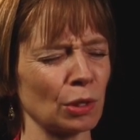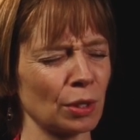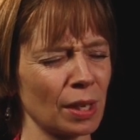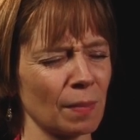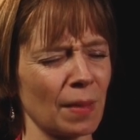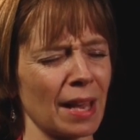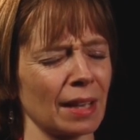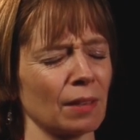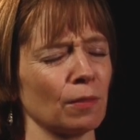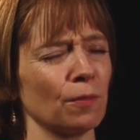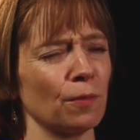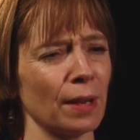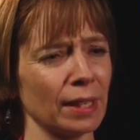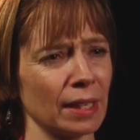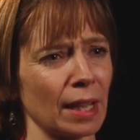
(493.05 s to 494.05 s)
Looking back and
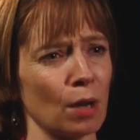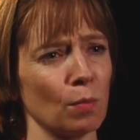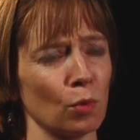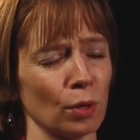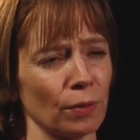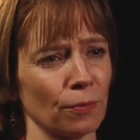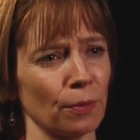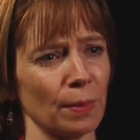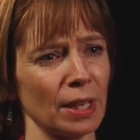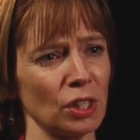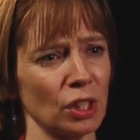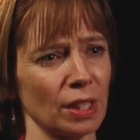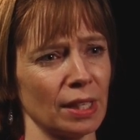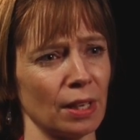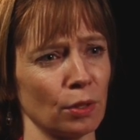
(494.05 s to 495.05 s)
finding out more
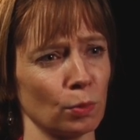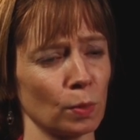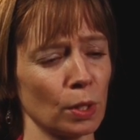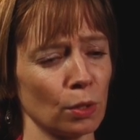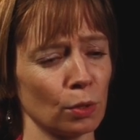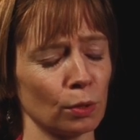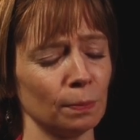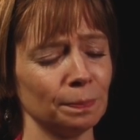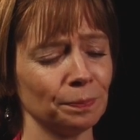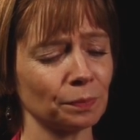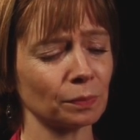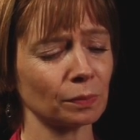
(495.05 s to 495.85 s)
information down the road,